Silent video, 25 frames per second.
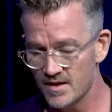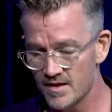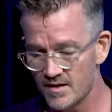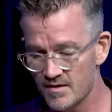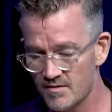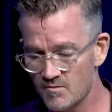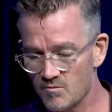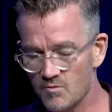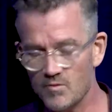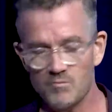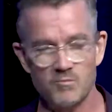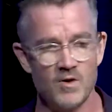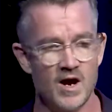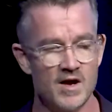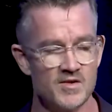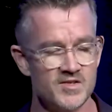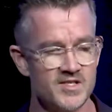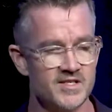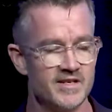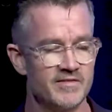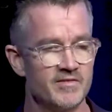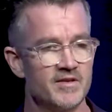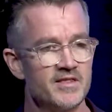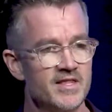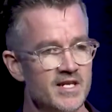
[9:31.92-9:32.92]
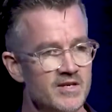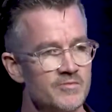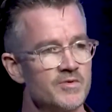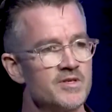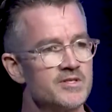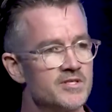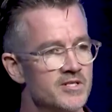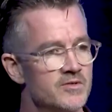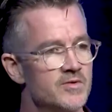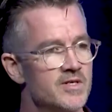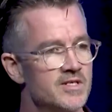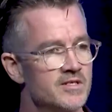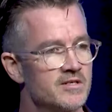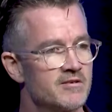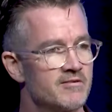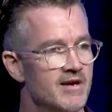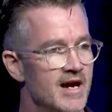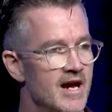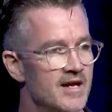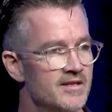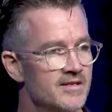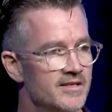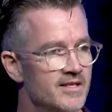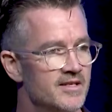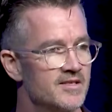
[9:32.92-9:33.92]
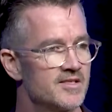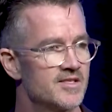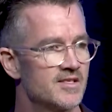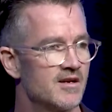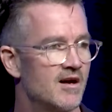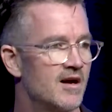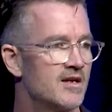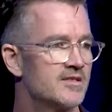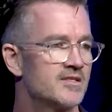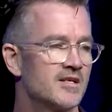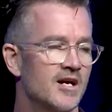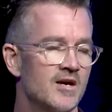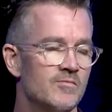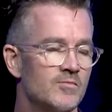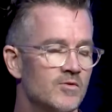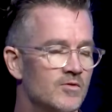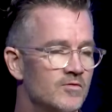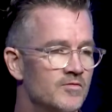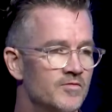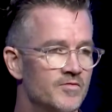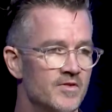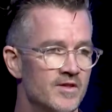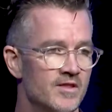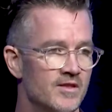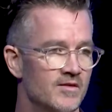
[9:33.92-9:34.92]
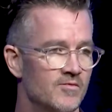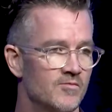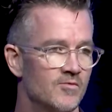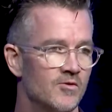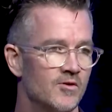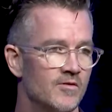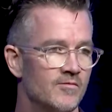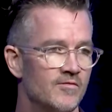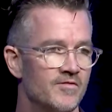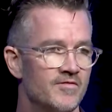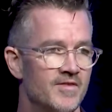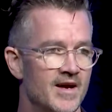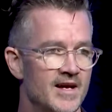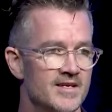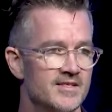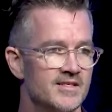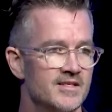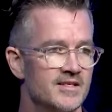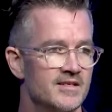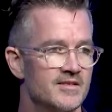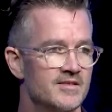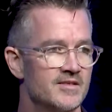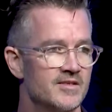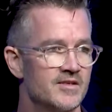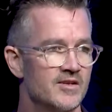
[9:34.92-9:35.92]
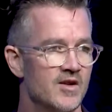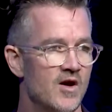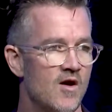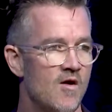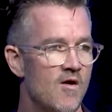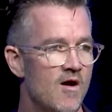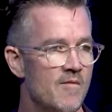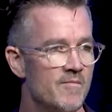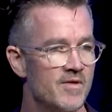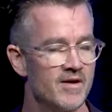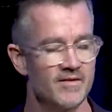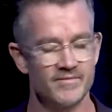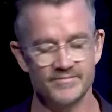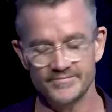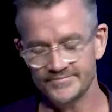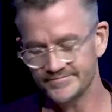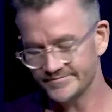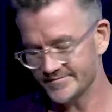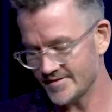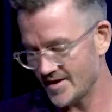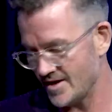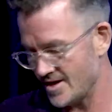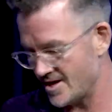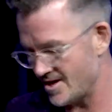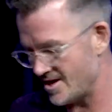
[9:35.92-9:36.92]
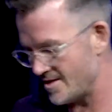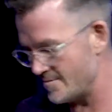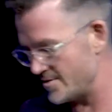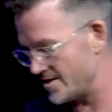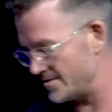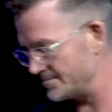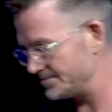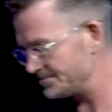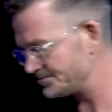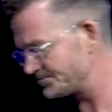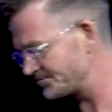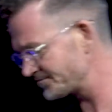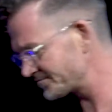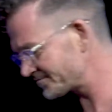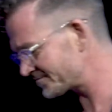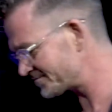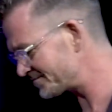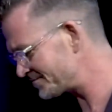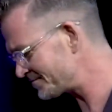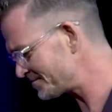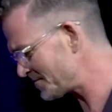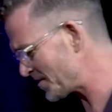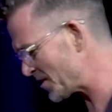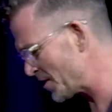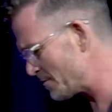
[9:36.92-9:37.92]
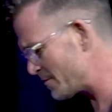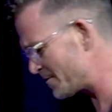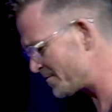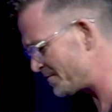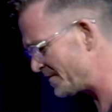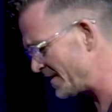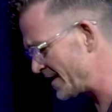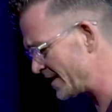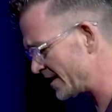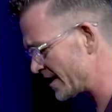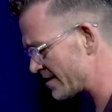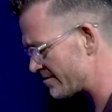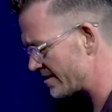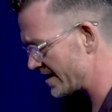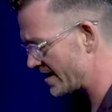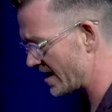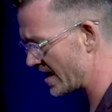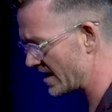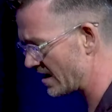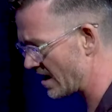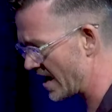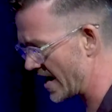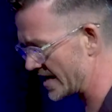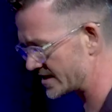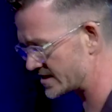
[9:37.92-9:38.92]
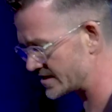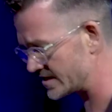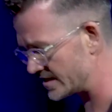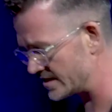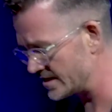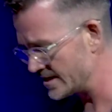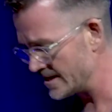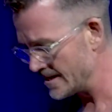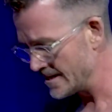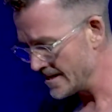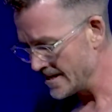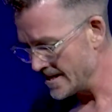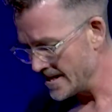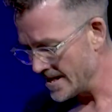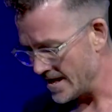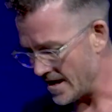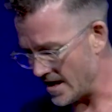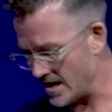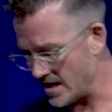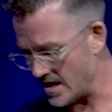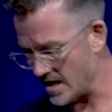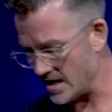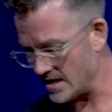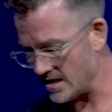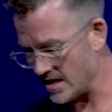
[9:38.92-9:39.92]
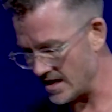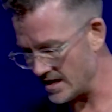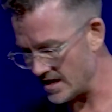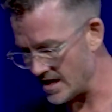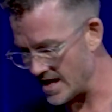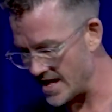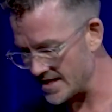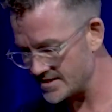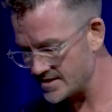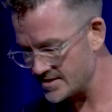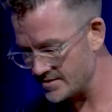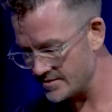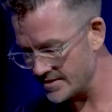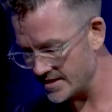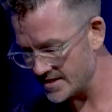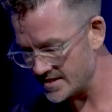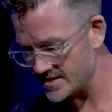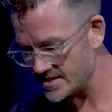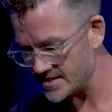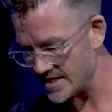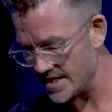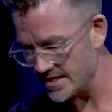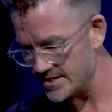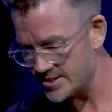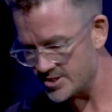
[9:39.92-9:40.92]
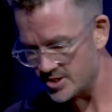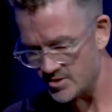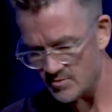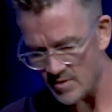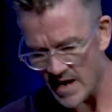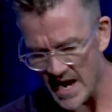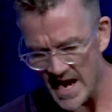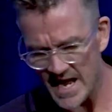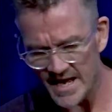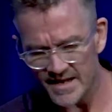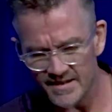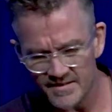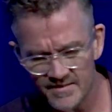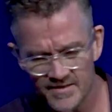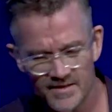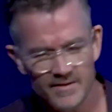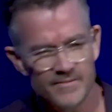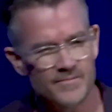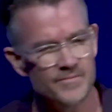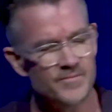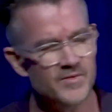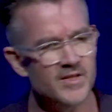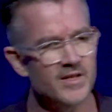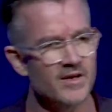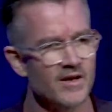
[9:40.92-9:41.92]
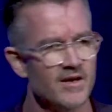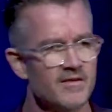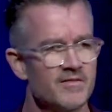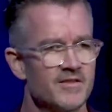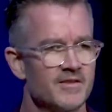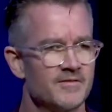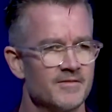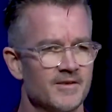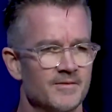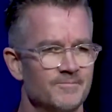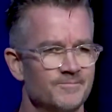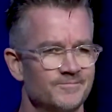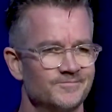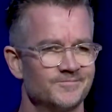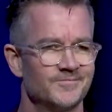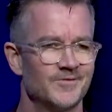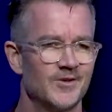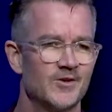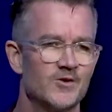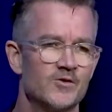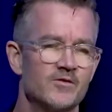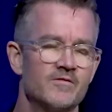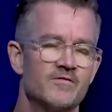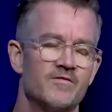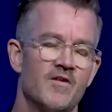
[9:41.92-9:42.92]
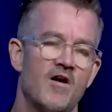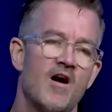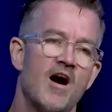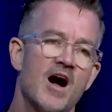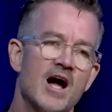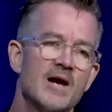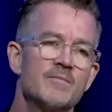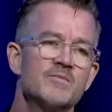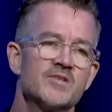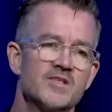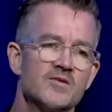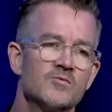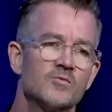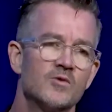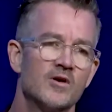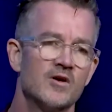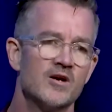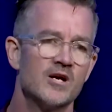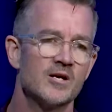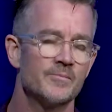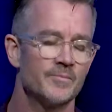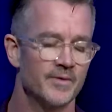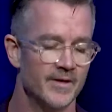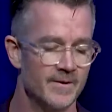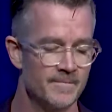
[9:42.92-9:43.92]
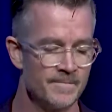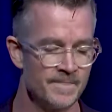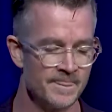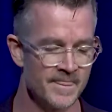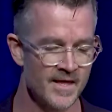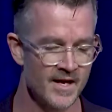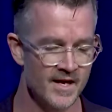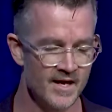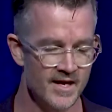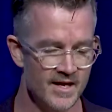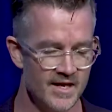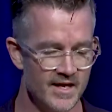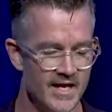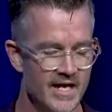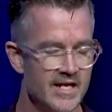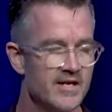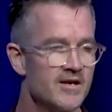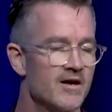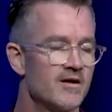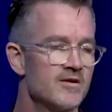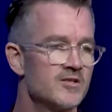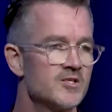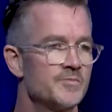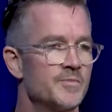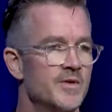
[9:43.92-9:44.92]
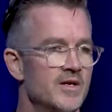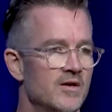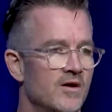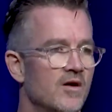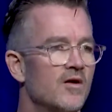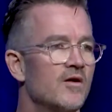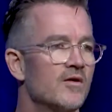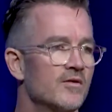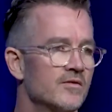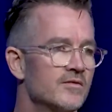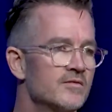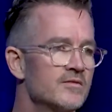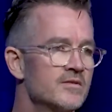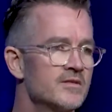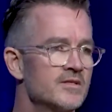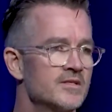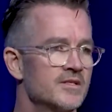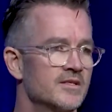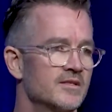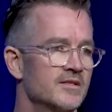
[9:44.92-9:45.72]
Whilst everything we do is grounded in science, I'm all for the warm fuzzies. I'm a feeler, and I like to accentuate the good vibes at work, but it goes beyond